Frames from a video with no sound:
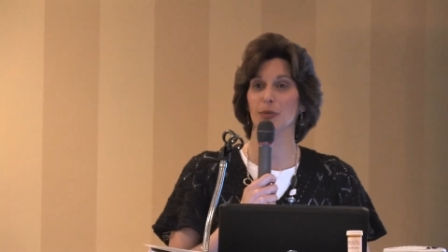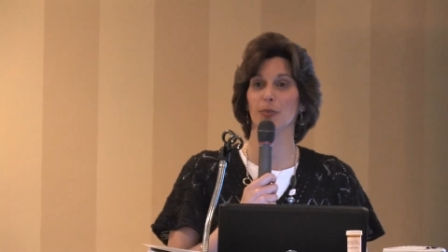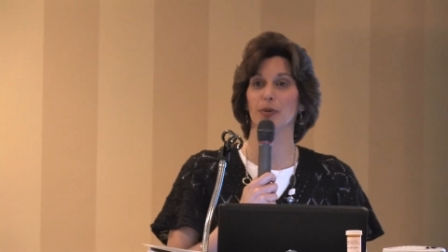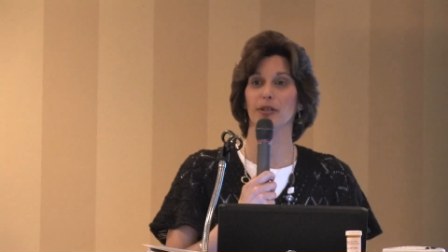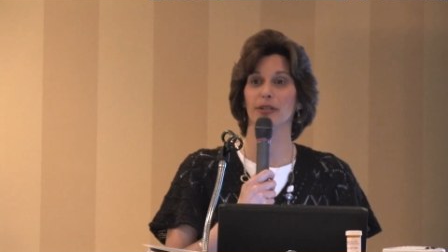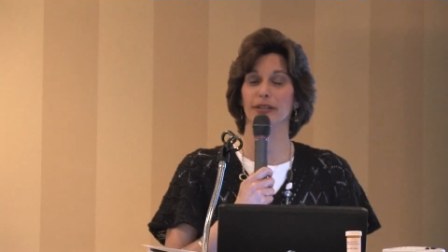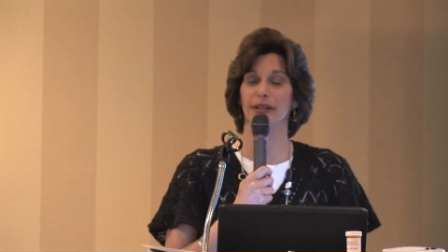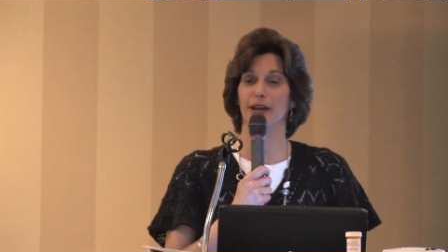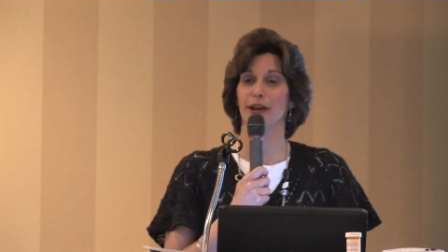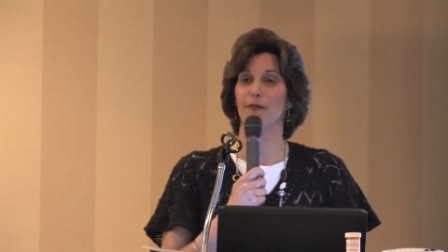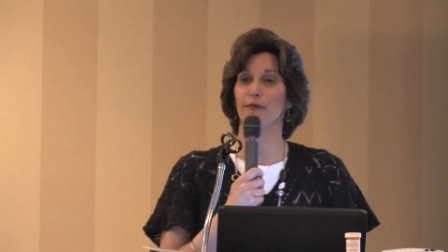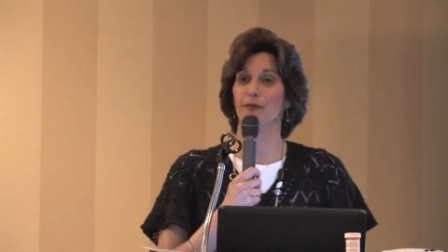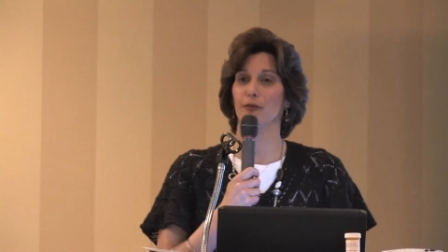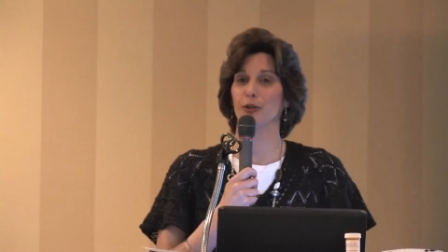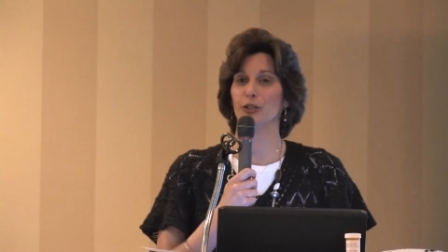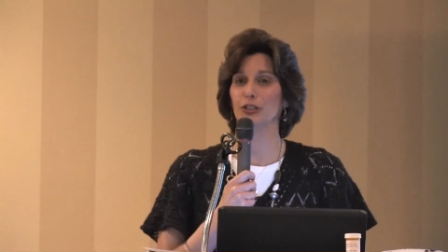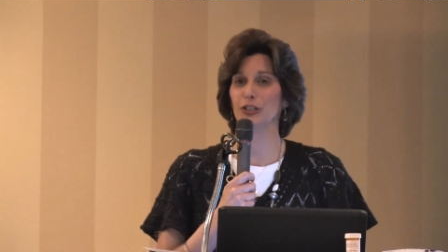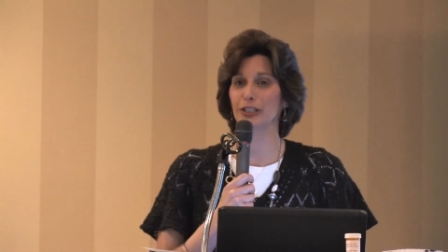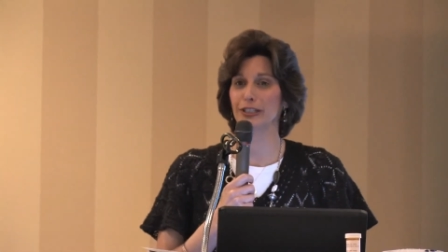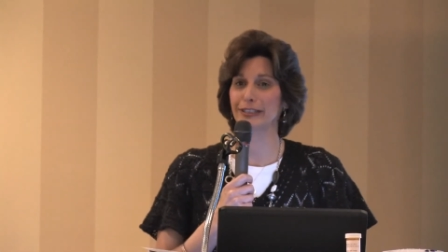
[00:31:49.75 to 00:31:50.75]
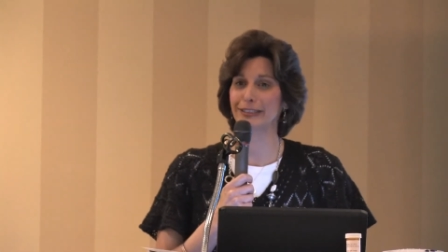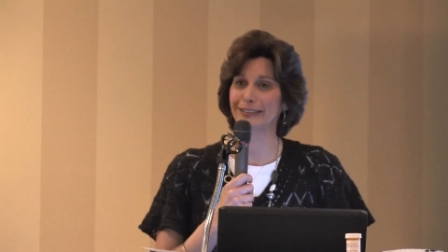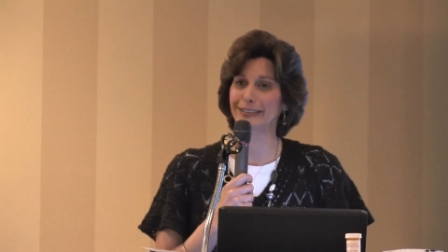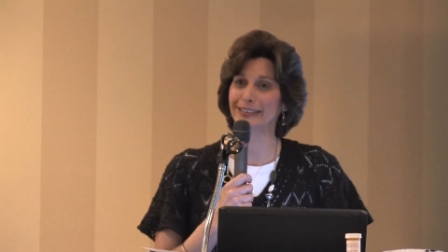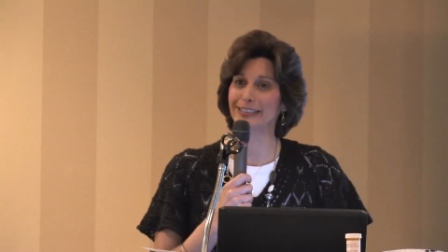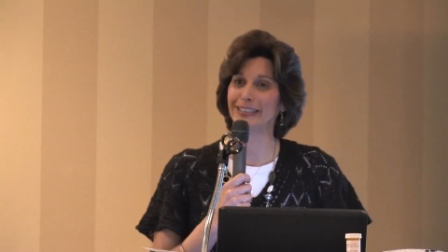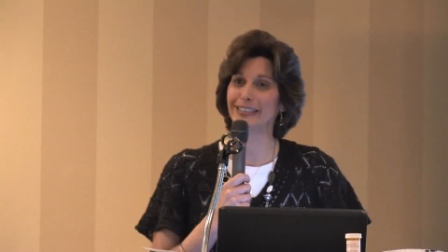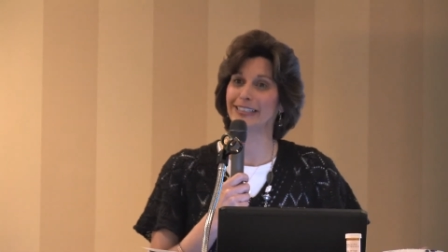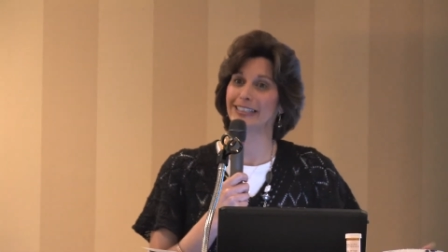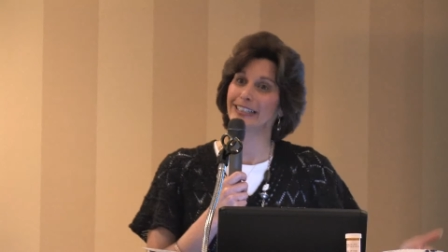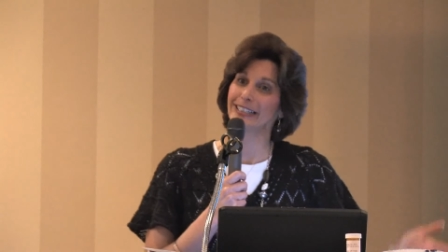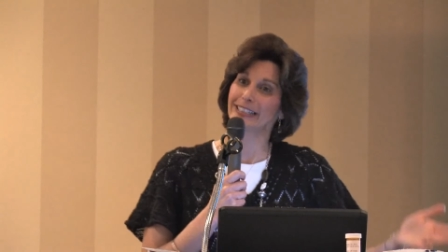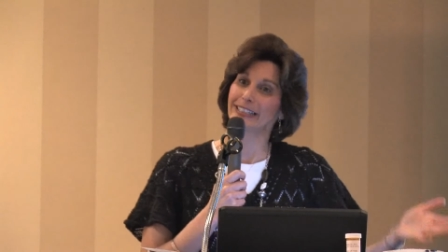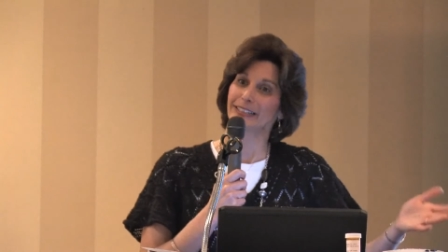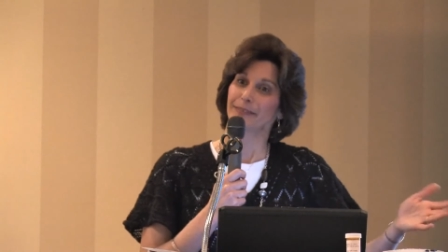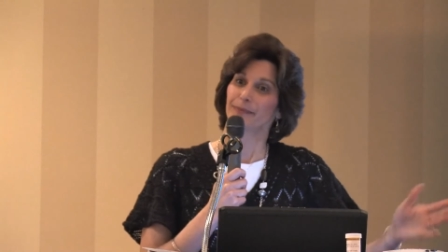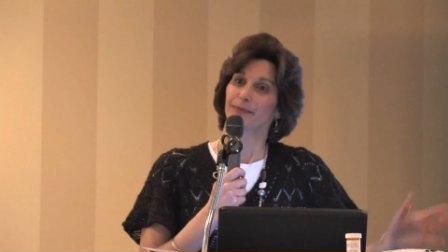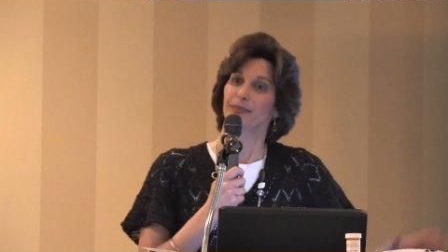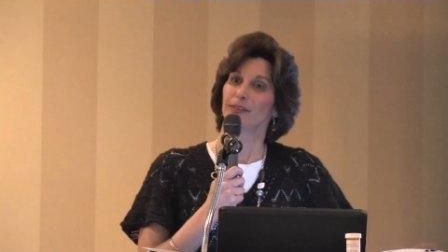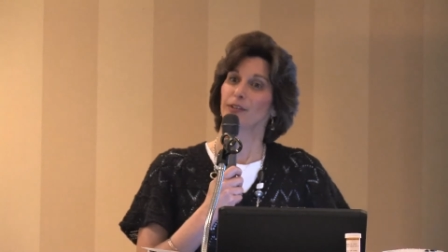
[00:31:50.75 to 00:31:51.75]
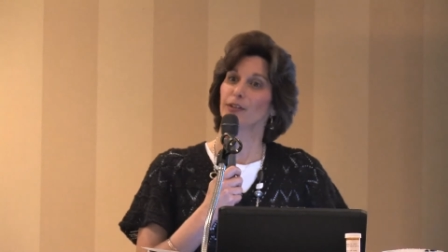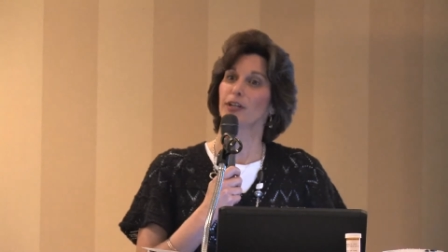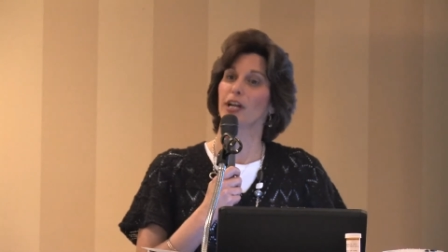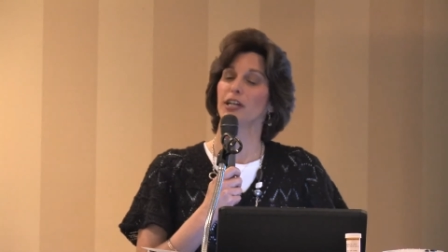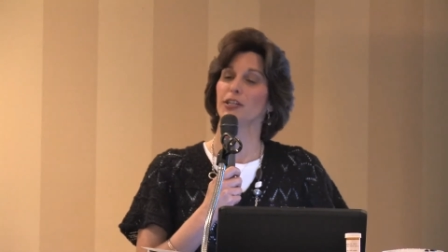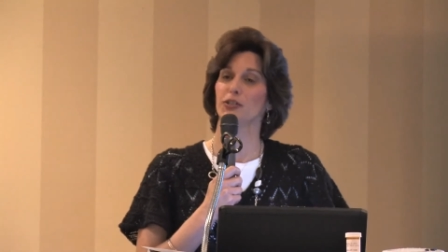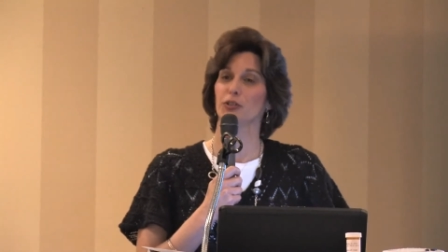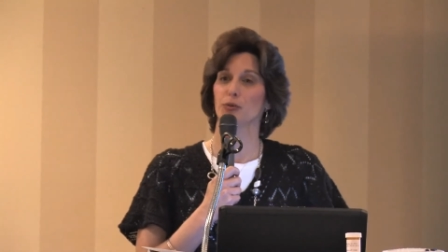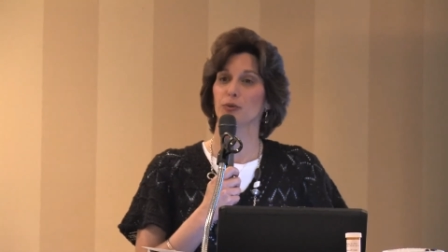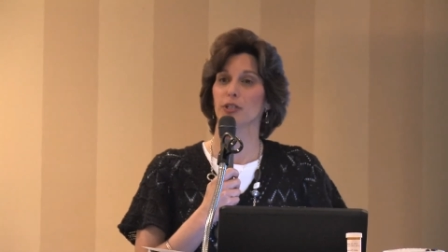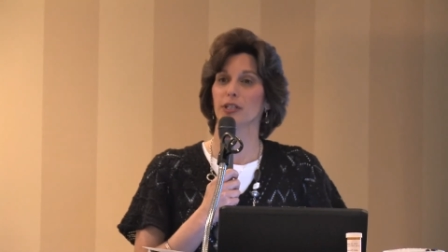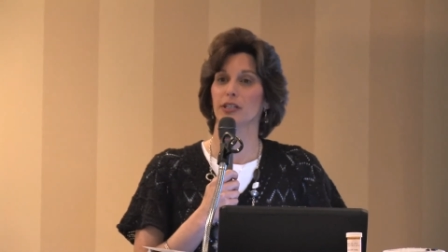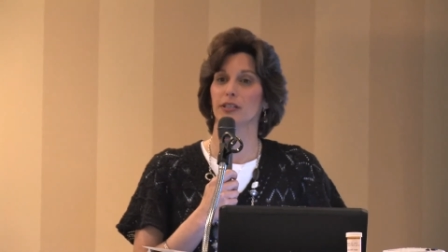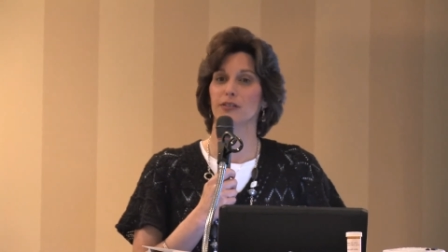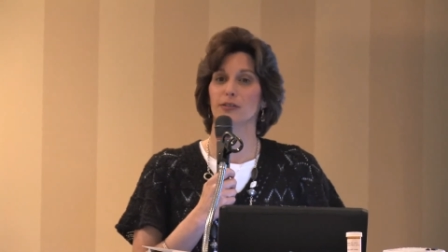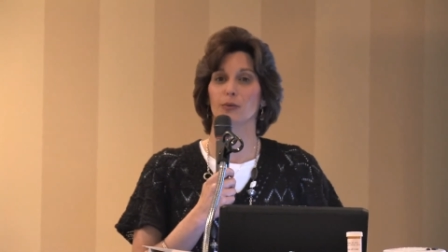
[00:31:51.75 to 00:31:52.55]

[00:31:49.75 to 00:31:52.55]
but yeah, unfortunately, they're not doing it.